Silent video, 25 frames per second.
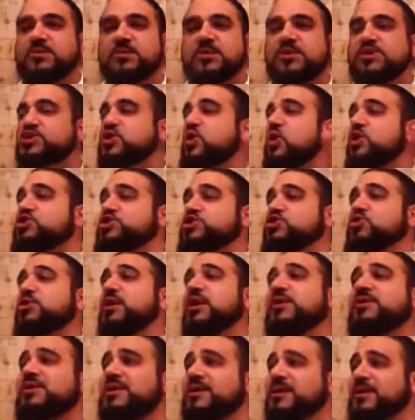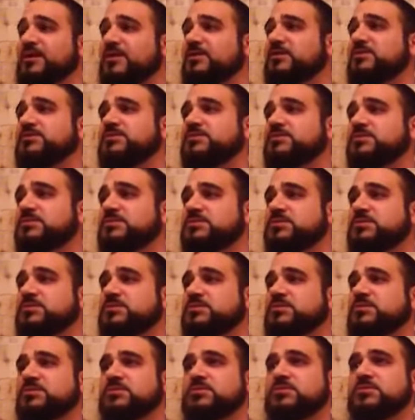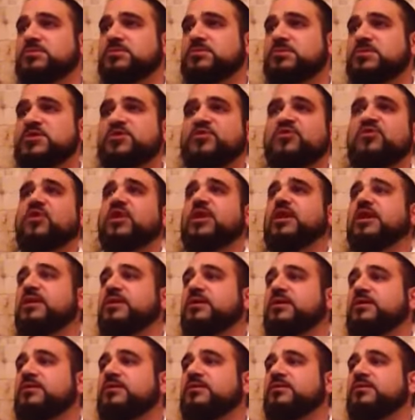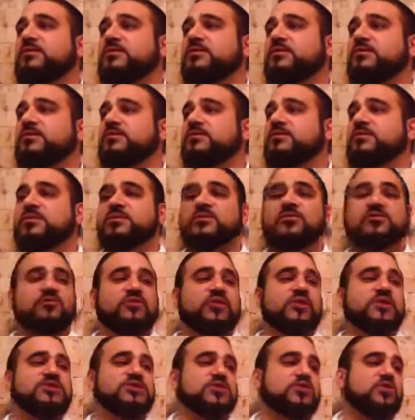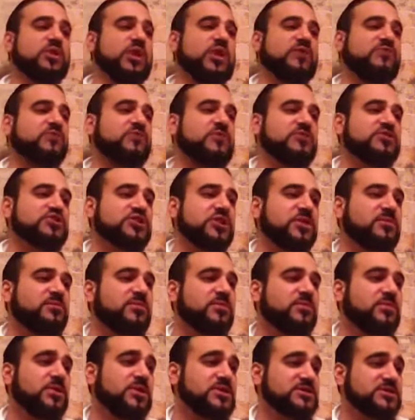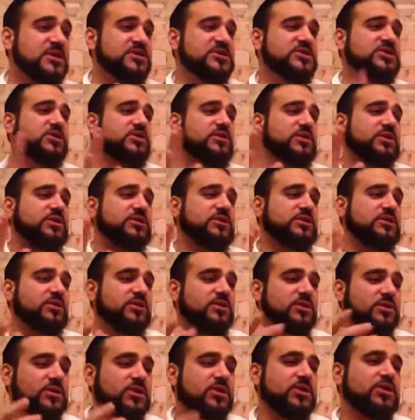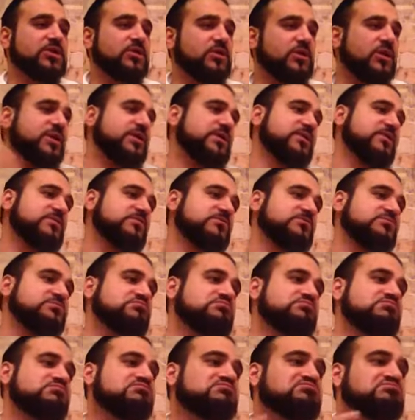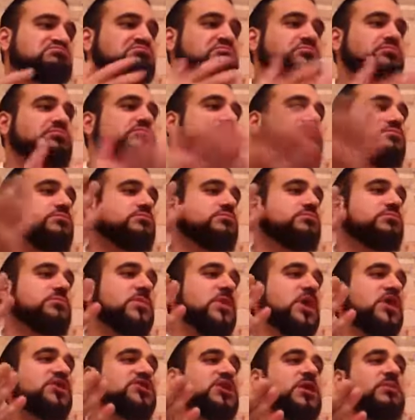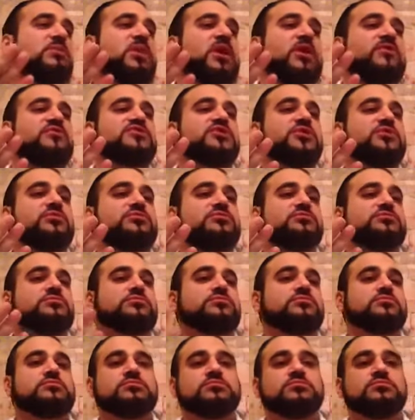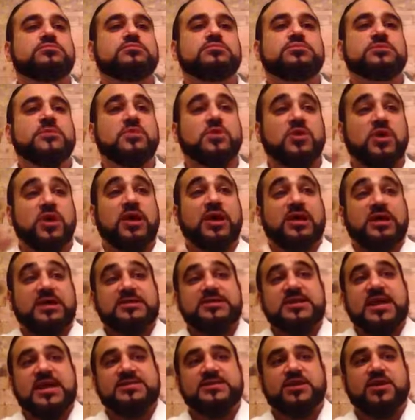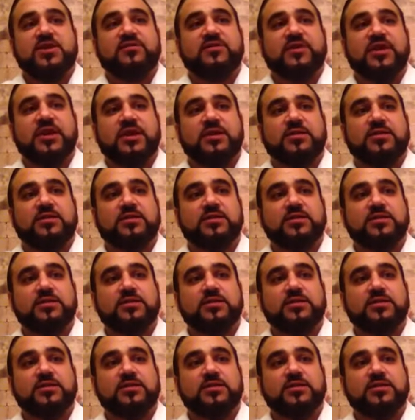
It's cost you nothing. It's free. Free zgula from Hashem. He says, do it. You do it. Hashem loves you. And he says it over here.